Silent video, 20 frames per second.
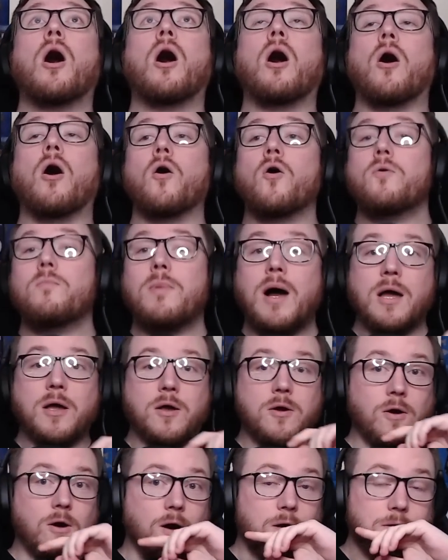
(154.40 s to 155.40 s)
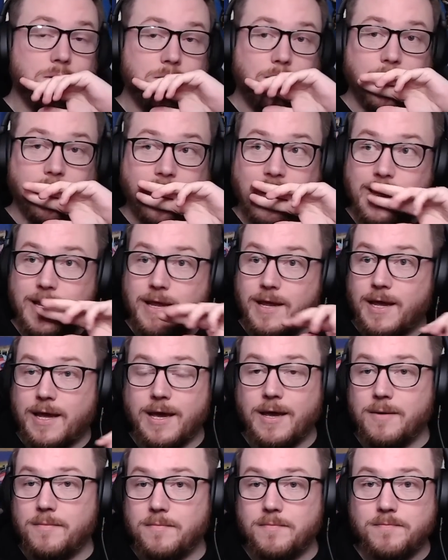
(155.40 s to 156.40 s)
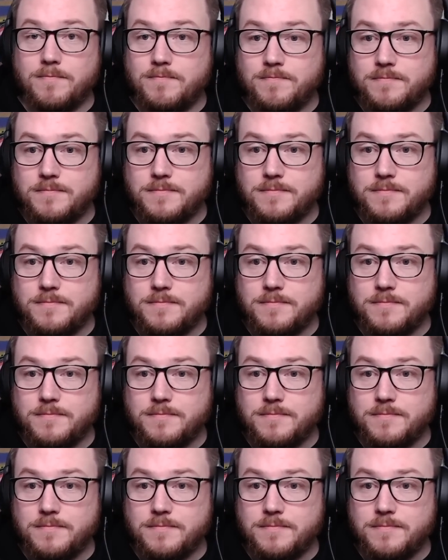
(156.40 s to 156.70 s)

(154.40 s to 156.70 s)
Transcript: Oh my god. Okay, um